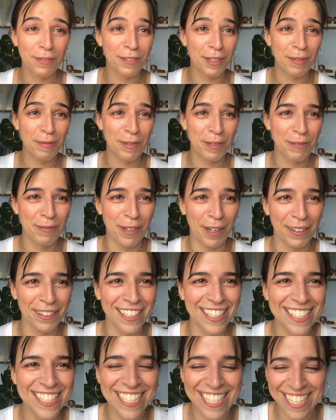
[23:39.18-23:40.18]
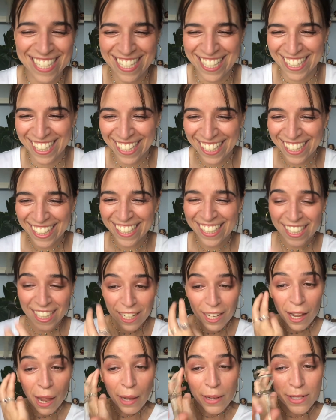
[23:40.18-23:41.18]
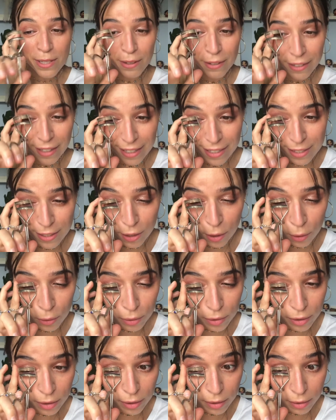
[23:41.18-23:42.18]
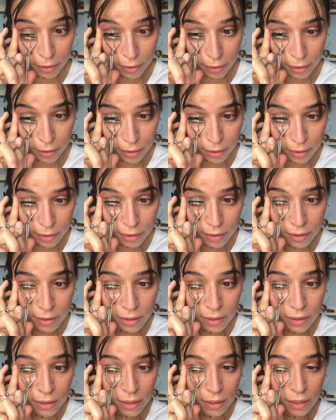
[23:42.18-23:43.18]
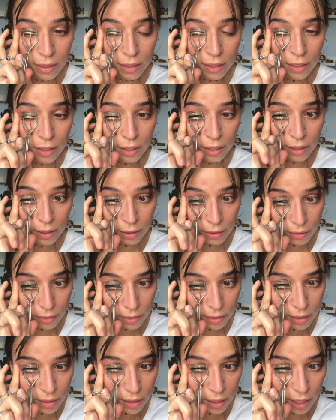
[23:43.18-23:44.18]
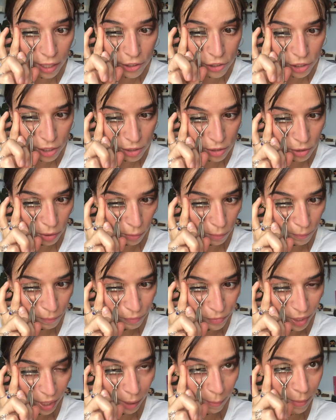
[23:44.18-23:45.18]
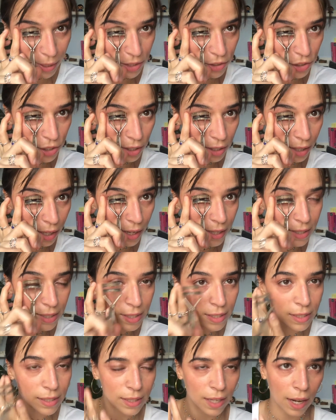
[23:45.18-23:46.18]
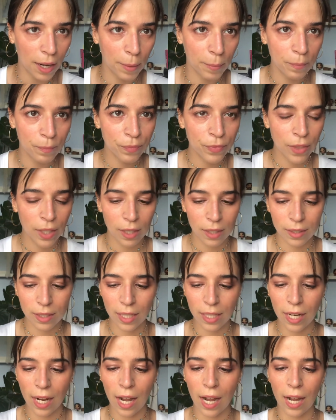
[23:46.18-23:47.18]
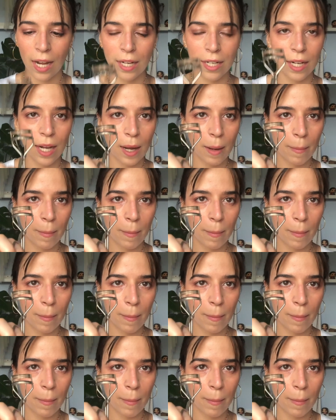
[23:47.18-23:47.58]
Leticia. So let's go to curl the lashes. So I mentioned last time that I